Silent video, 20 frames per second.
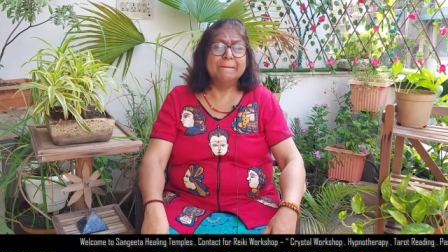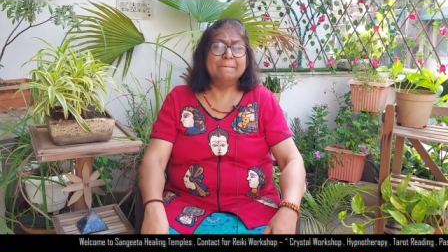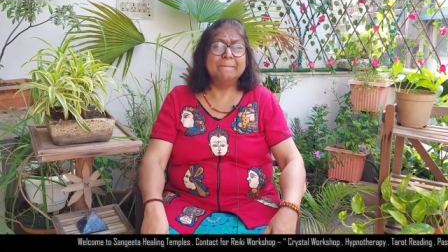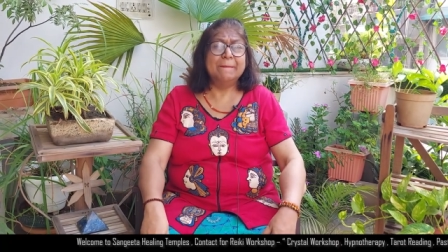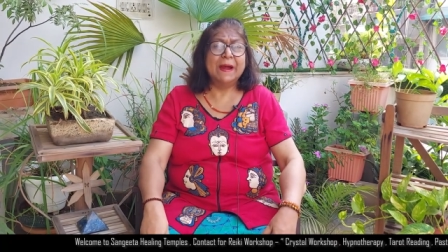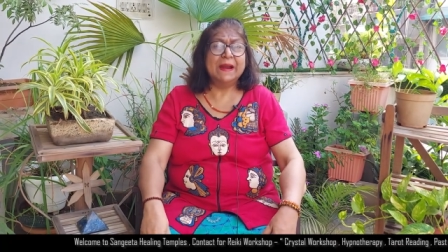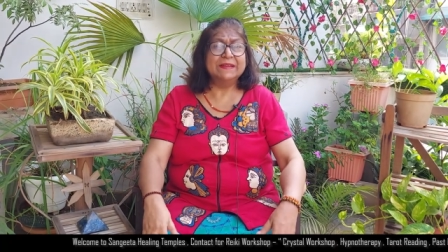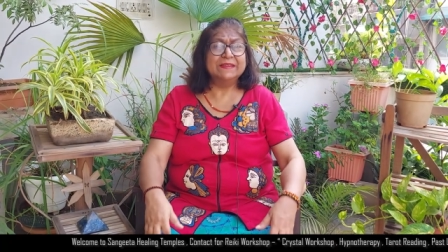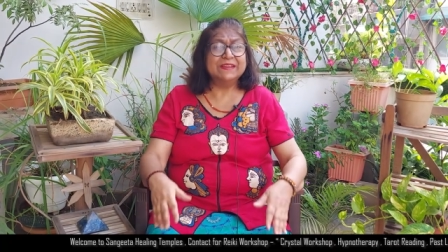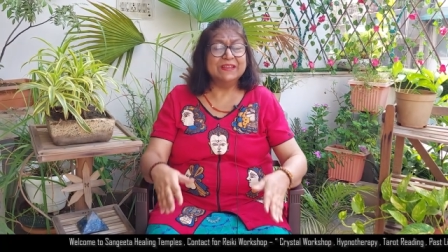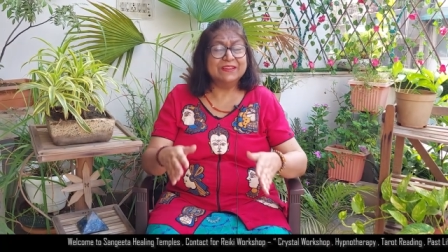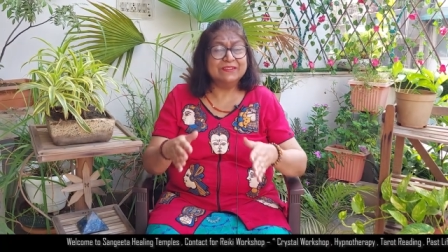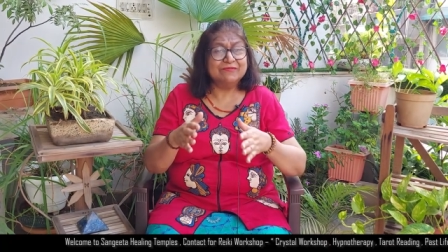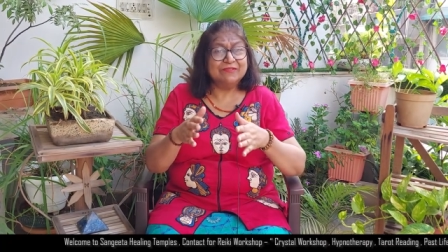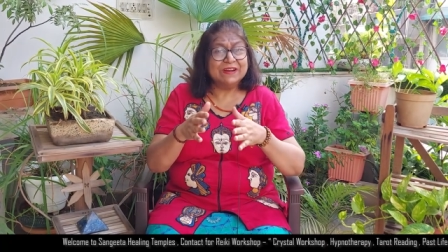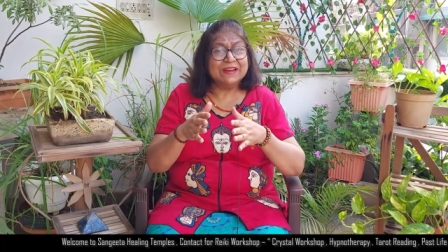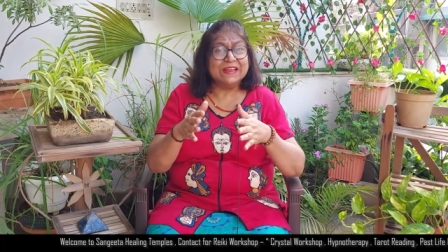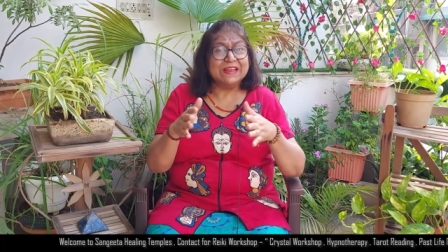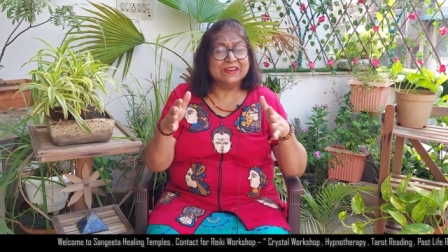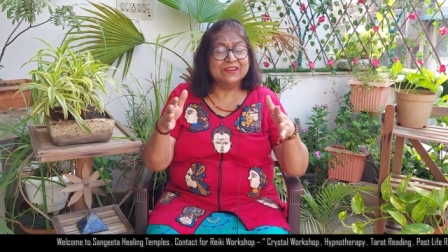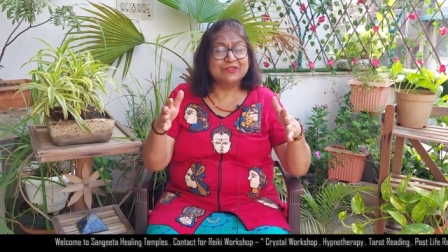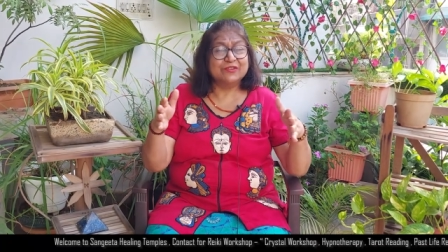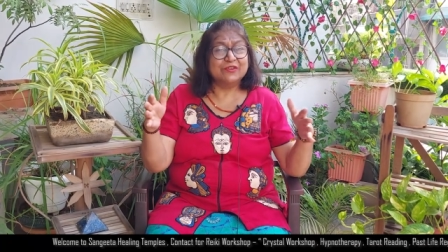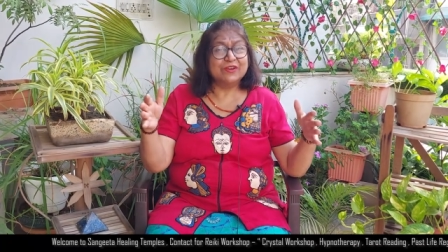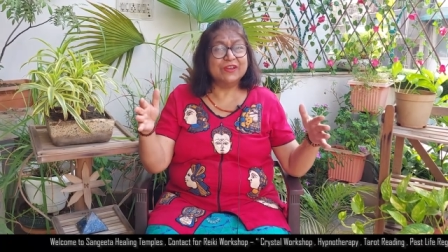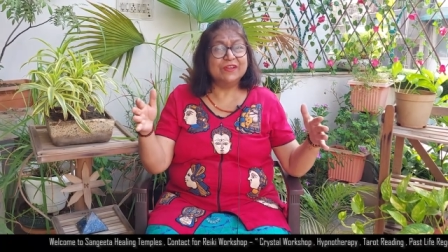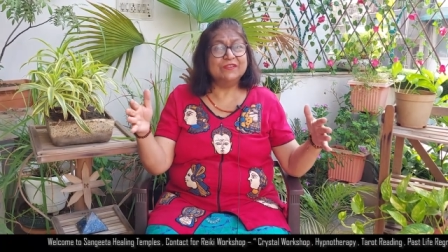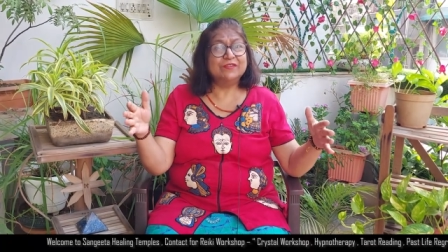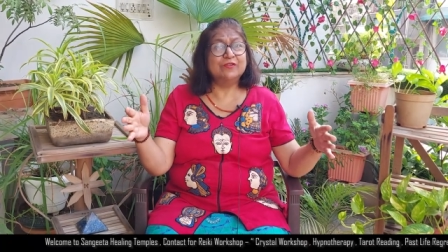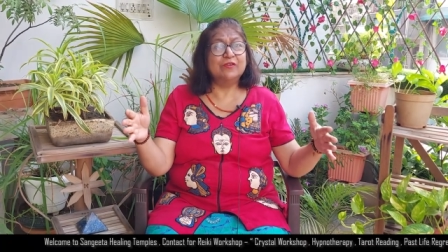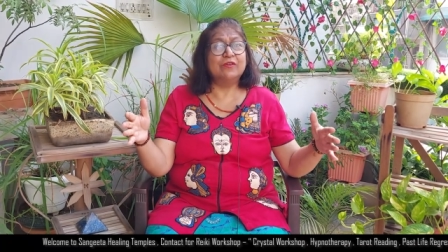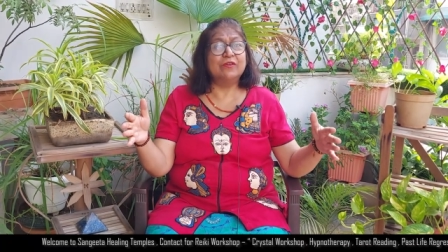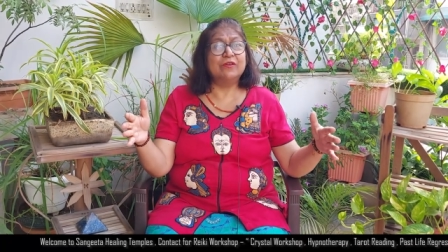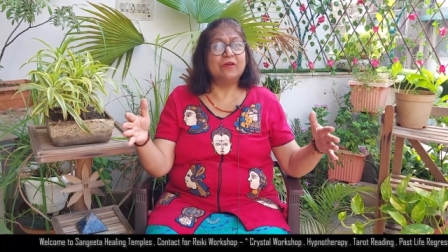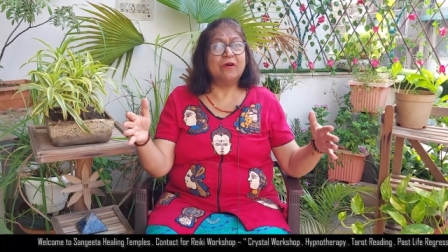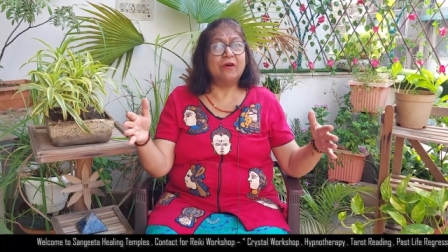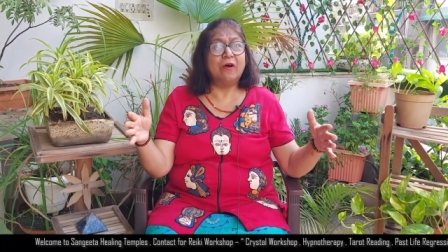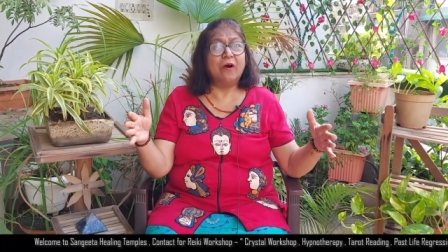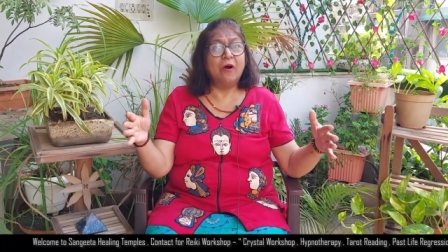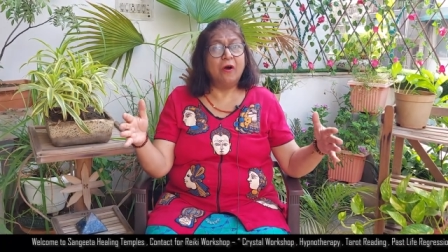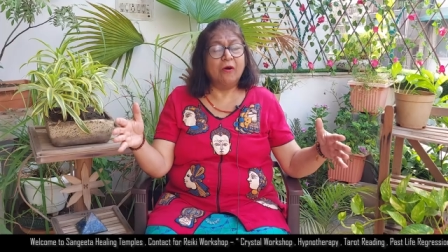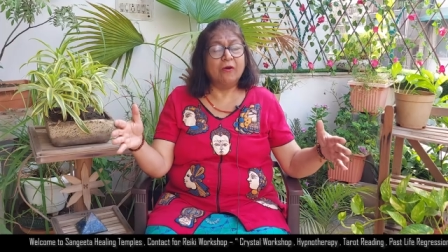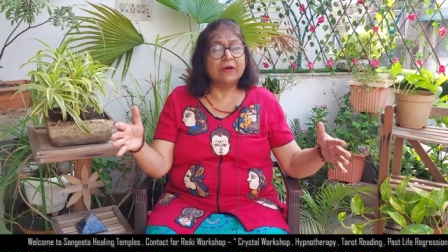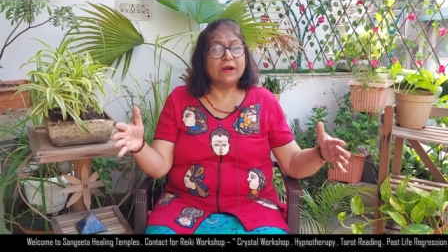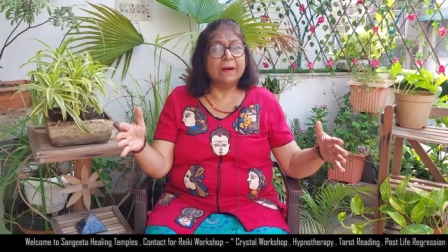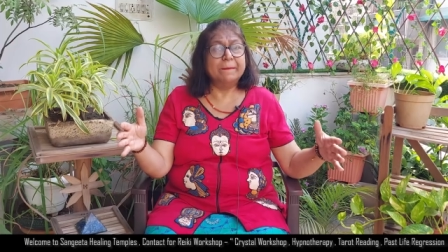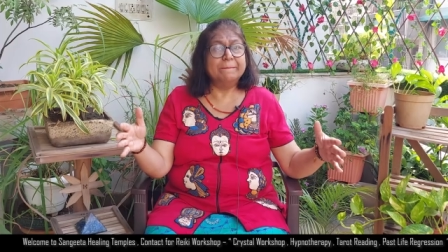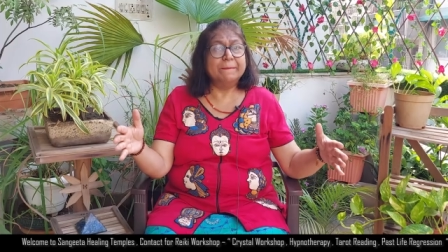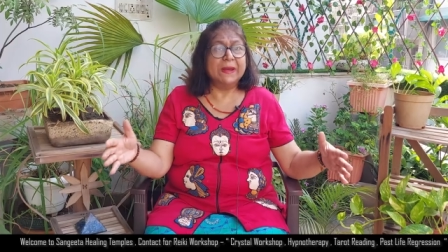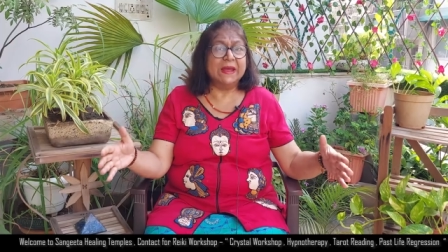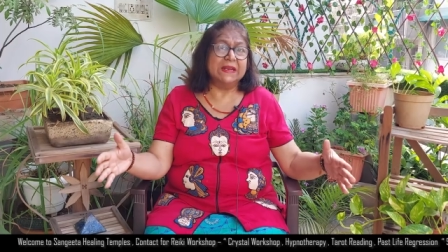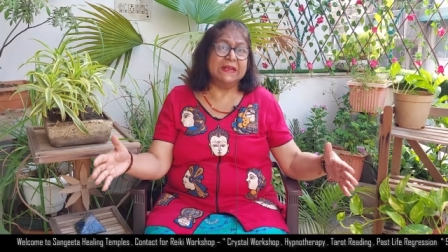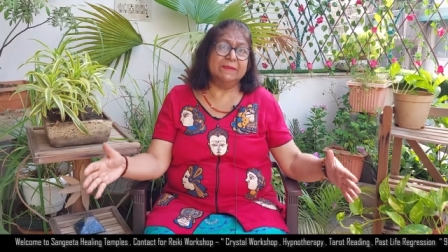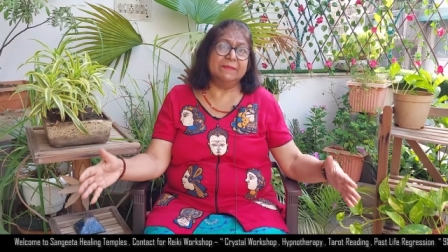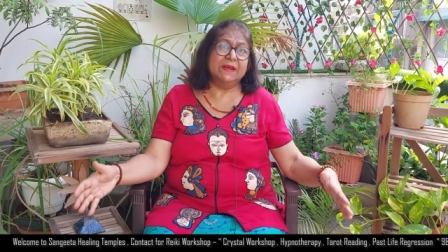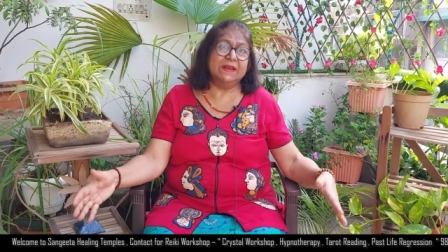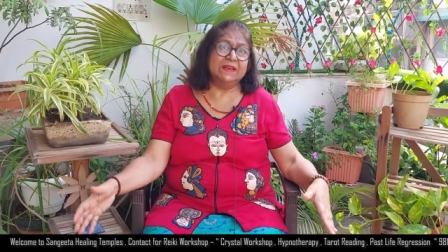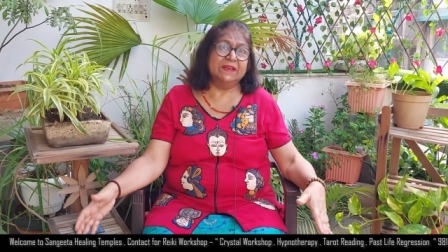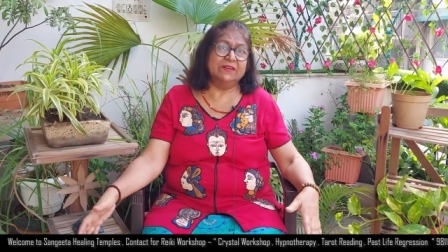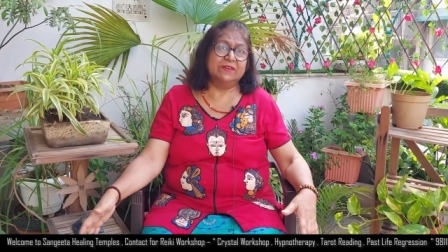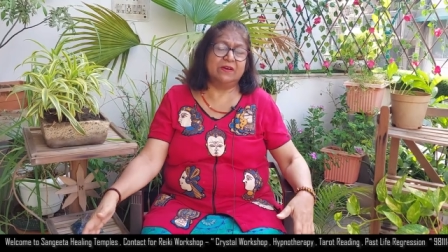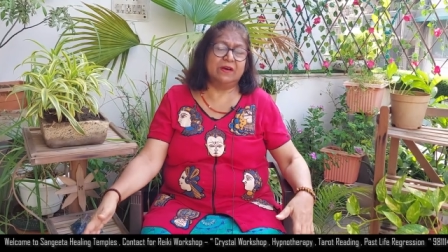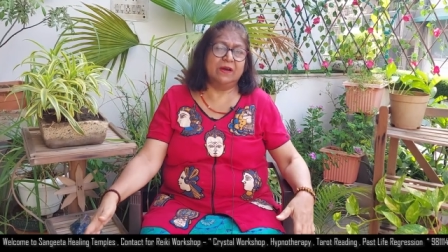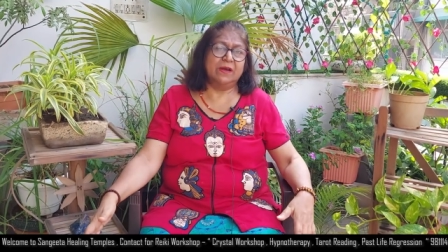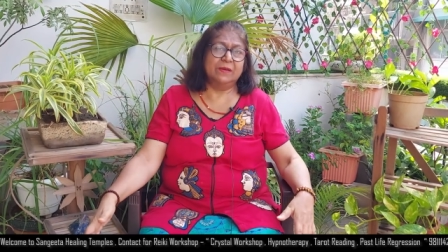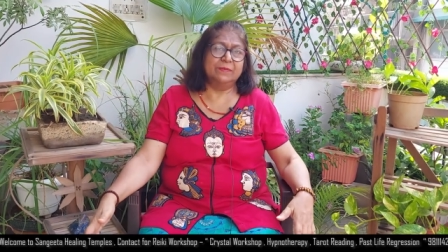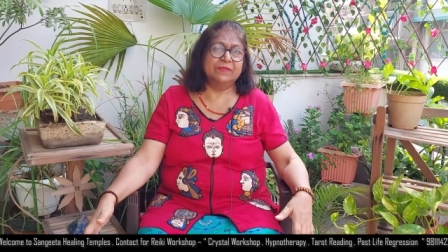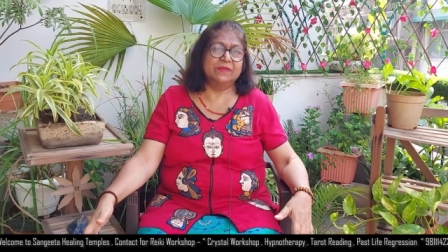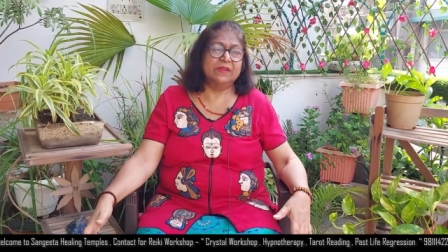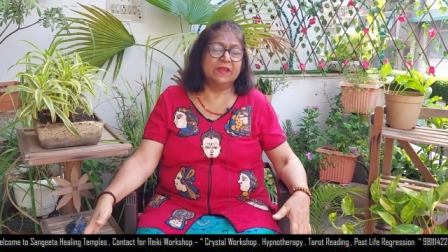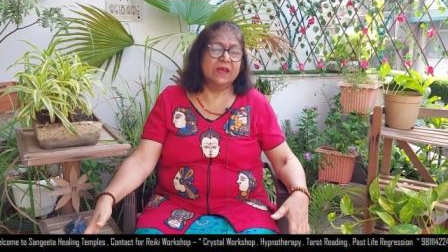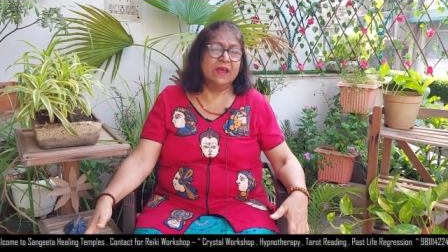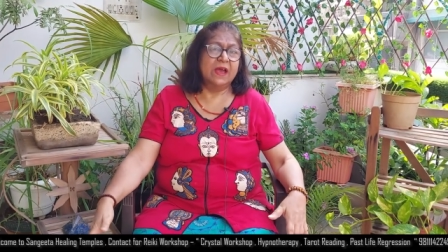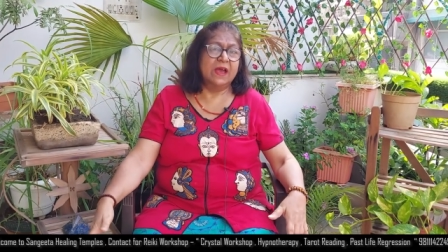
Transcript: but this will increase your aura many many times